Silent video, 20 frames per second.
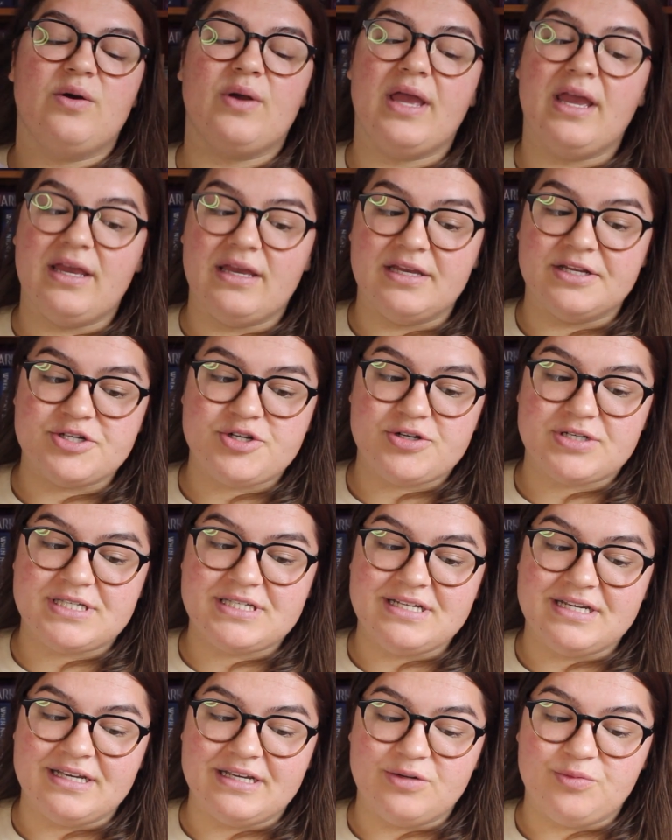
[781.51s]
Okay,
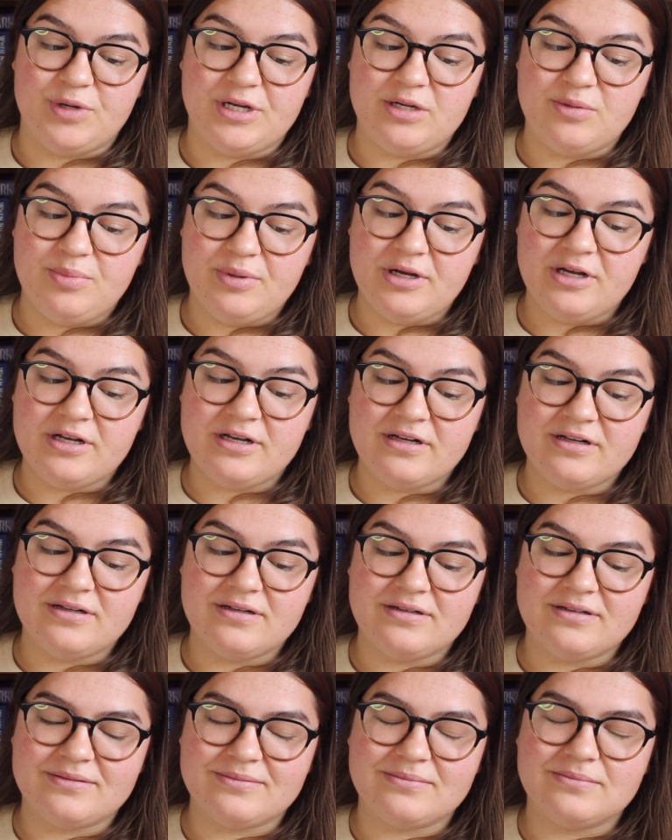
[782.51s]
interesting. Read a book.
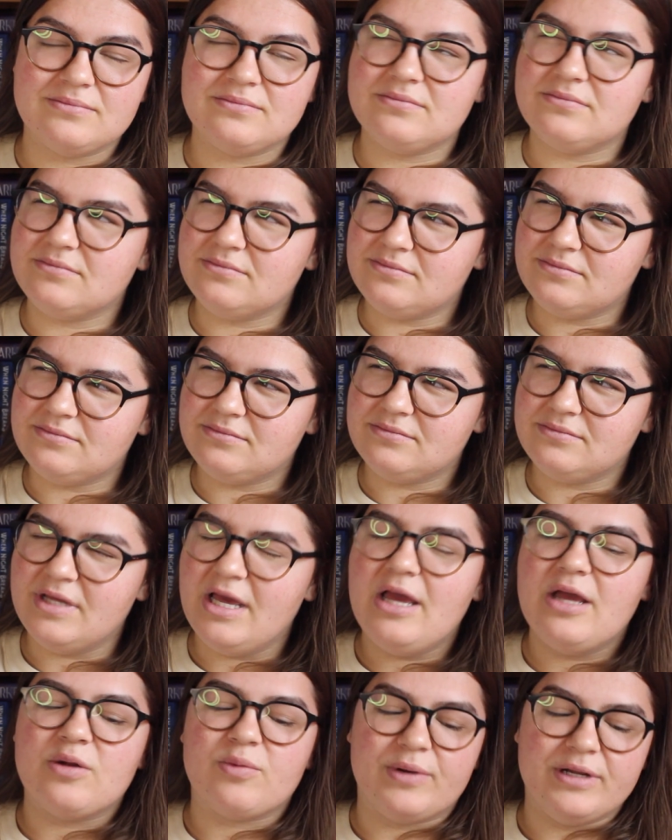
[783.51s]

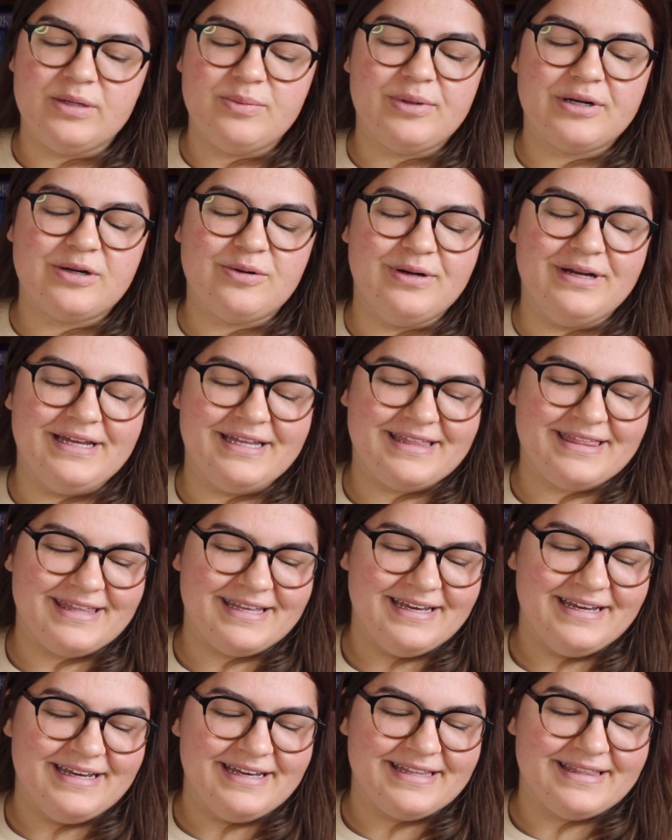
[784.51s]
Read a book with
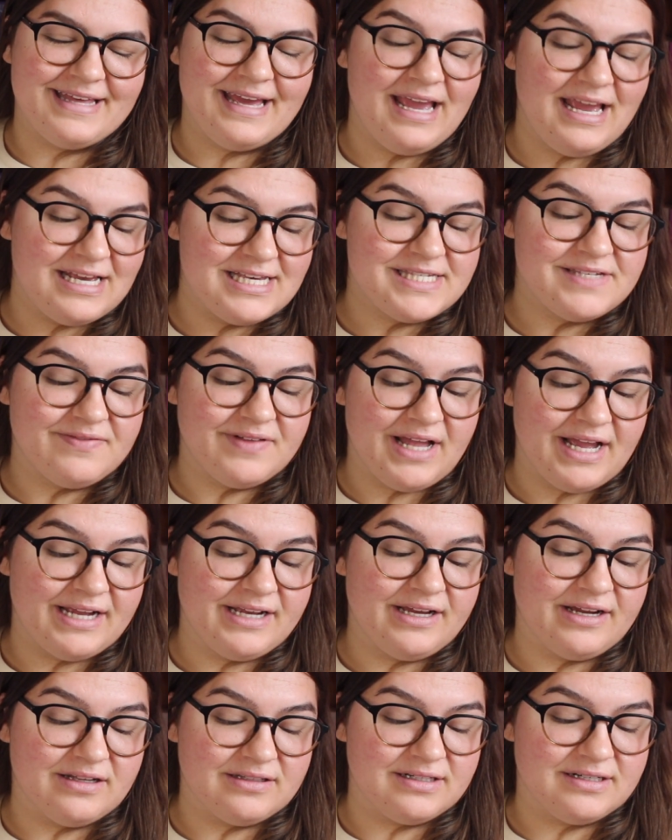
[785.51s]
the ace
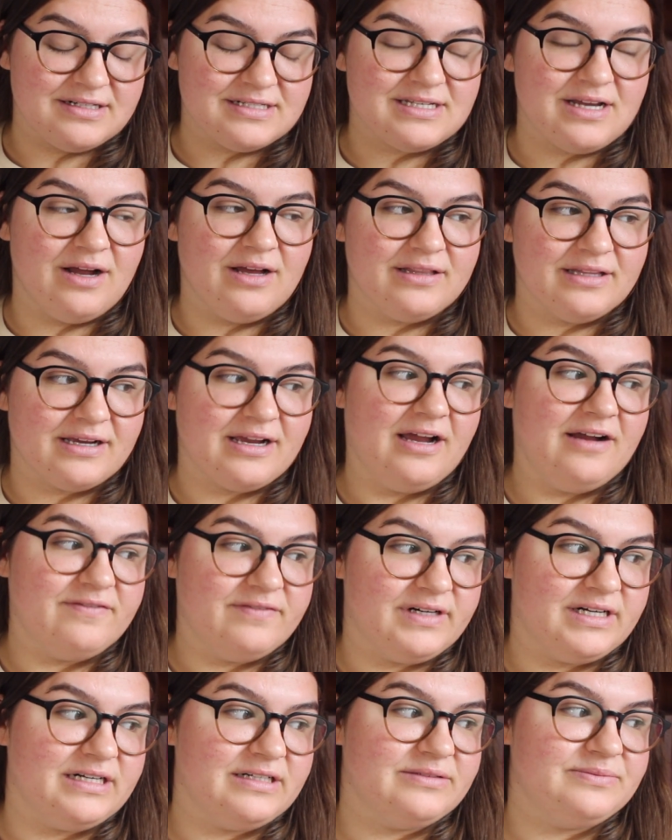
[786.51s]
flag colors on the
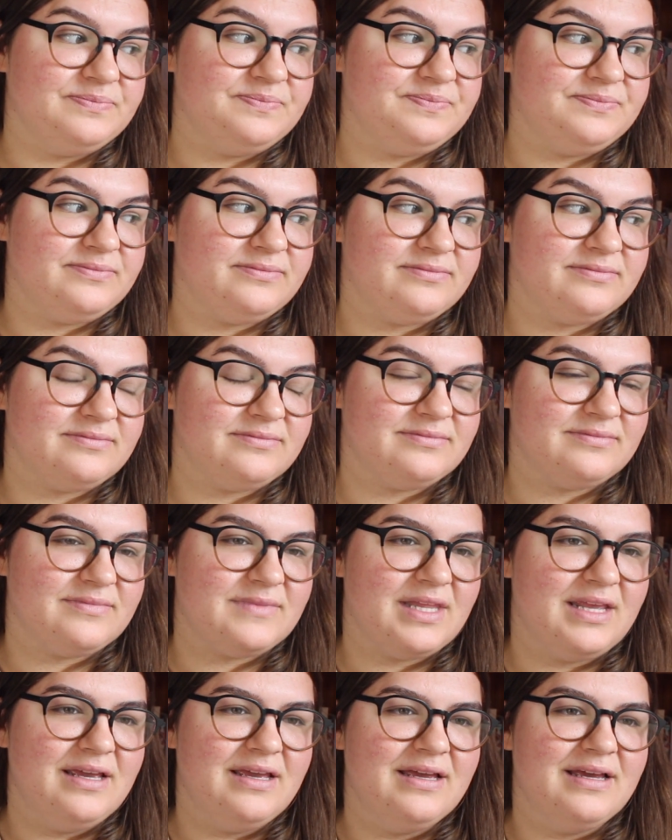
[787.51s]
cover.
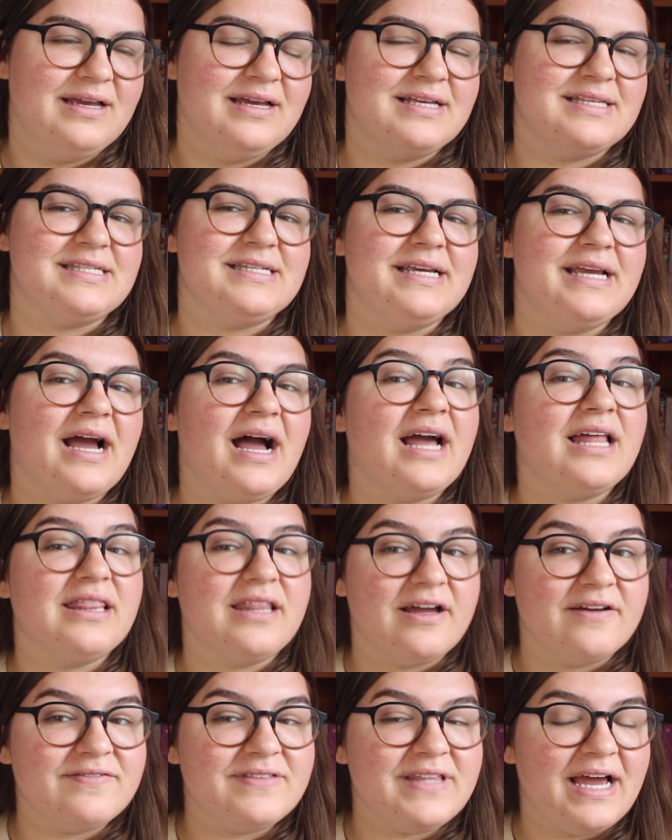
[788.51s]
See, I
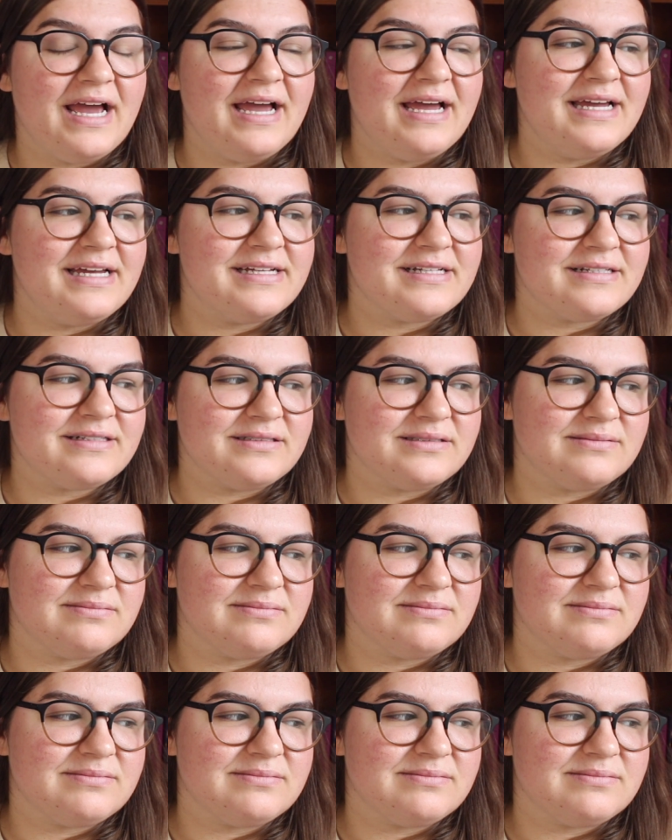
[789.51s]
love that.